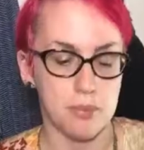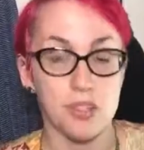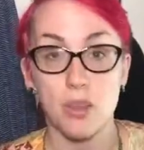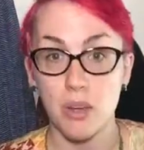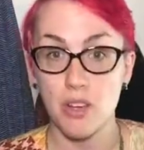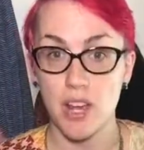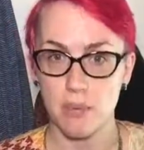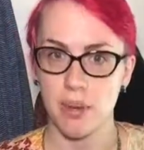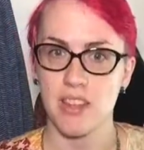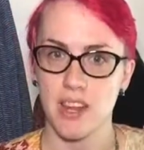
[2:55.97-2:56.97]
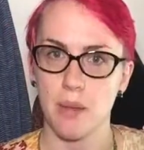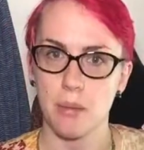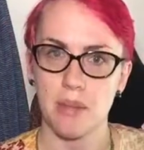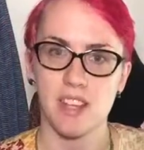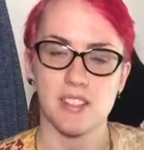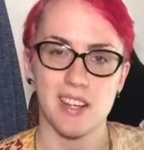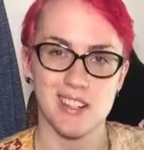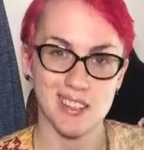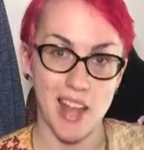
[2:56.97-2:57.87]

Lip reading: So the way you kind of break that up and make it so that it's